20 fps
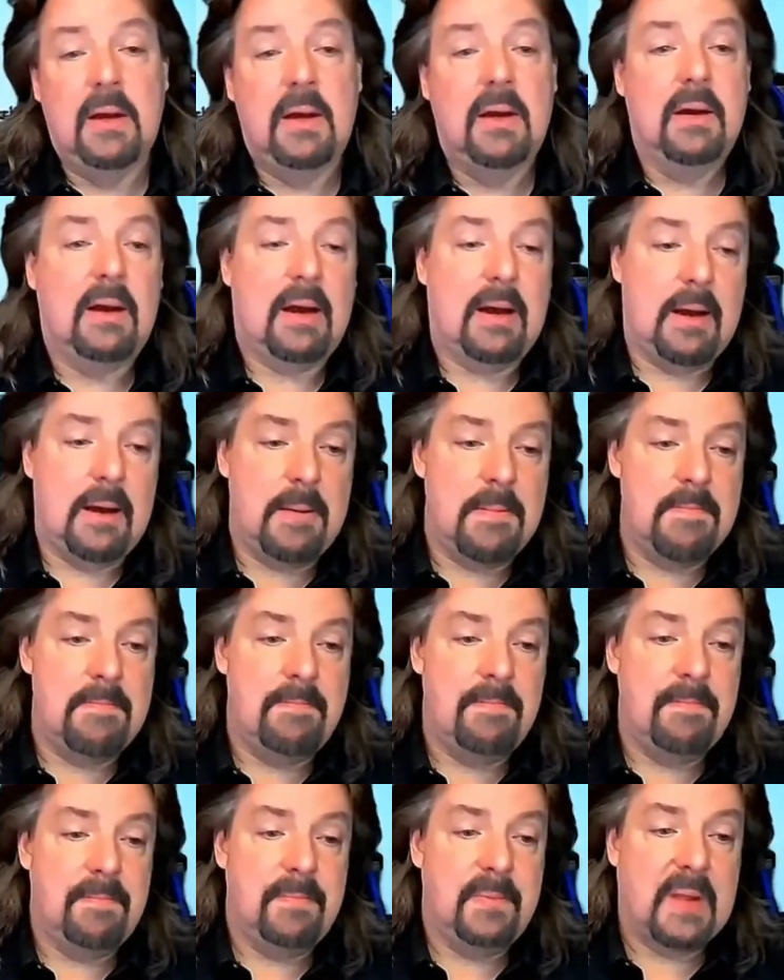um,
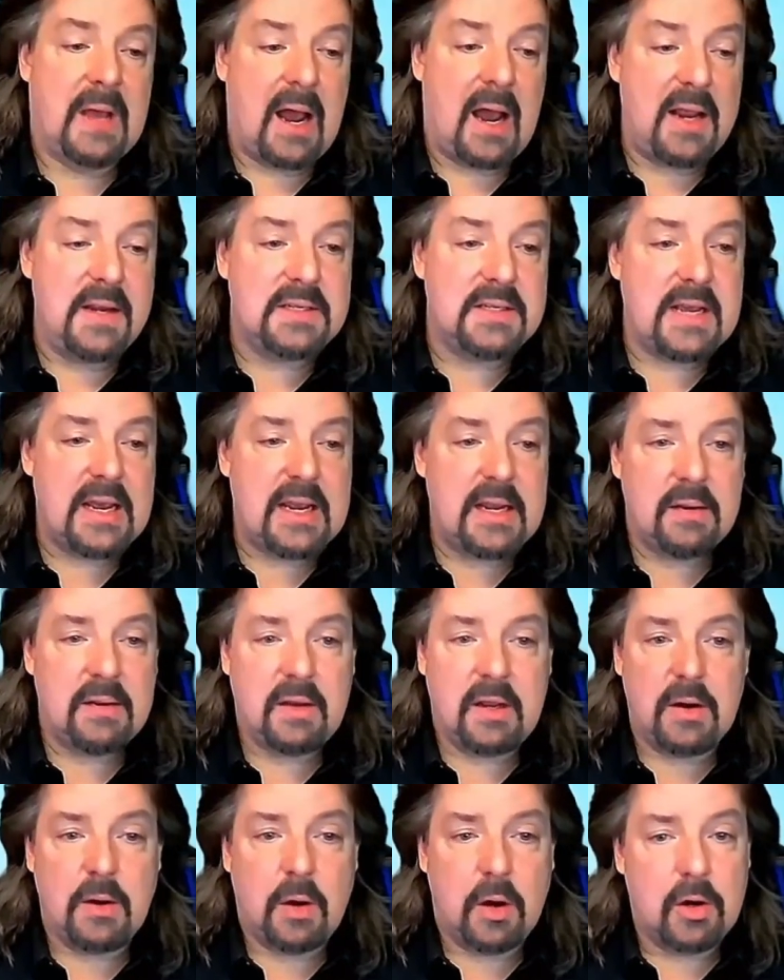I say, you
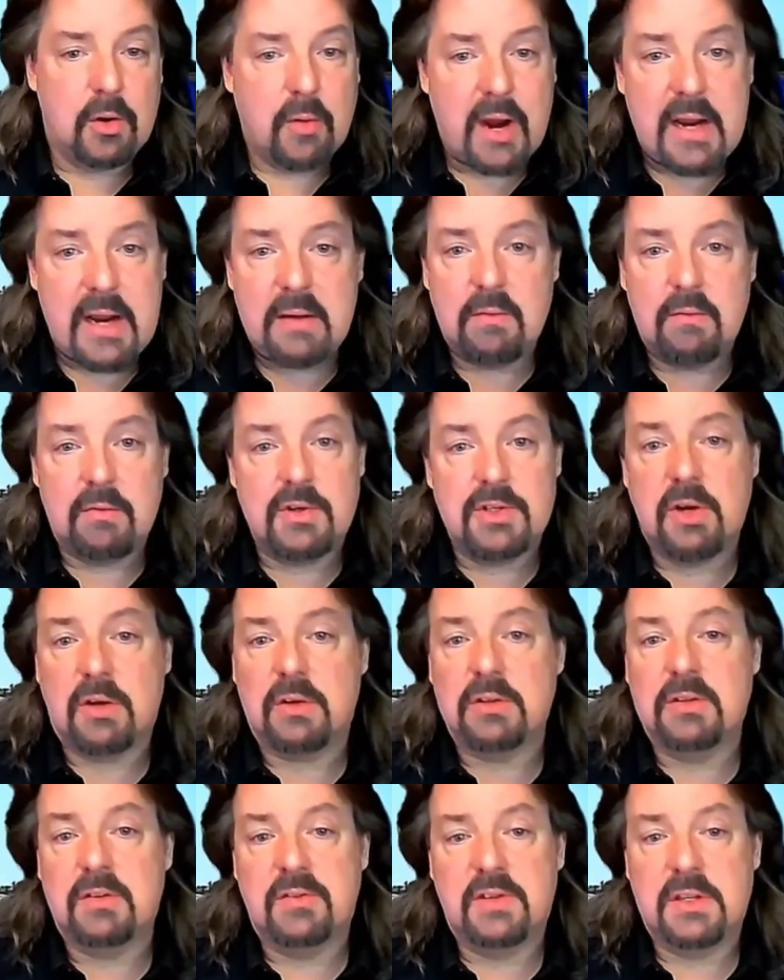know, a great
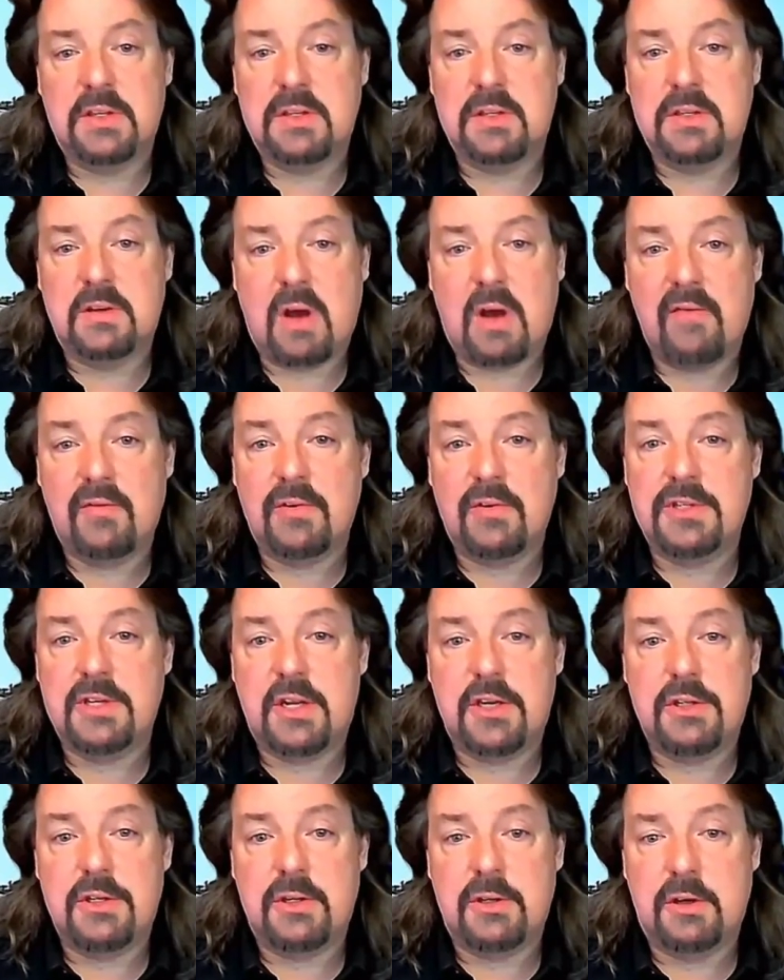result of this
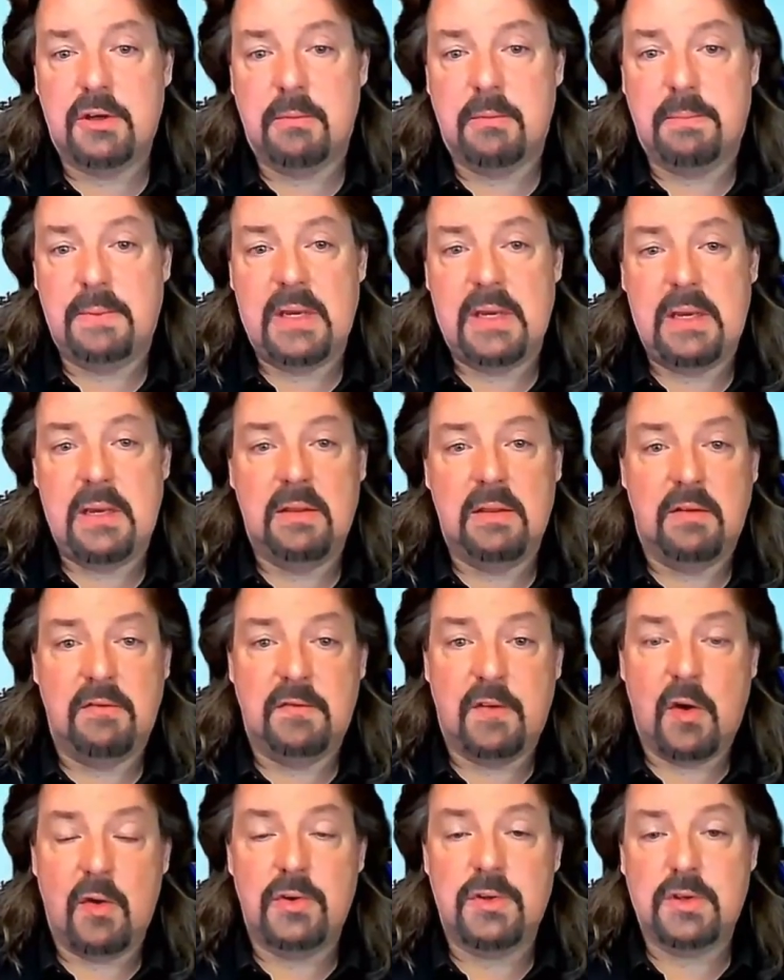conversation could be that
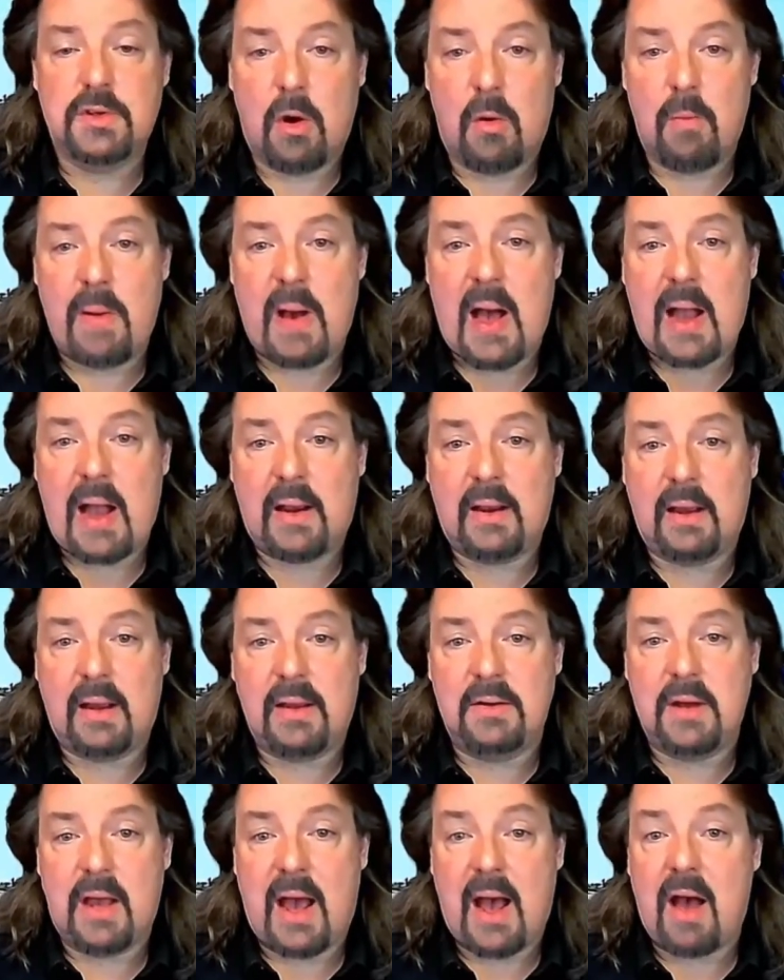folks go back
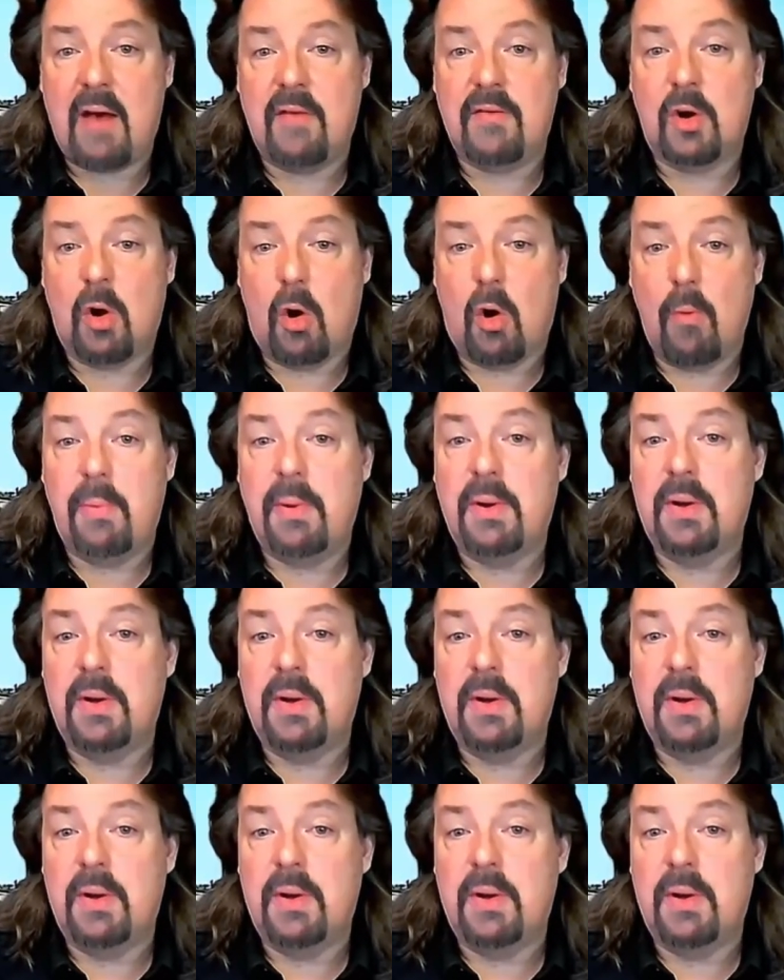and have an open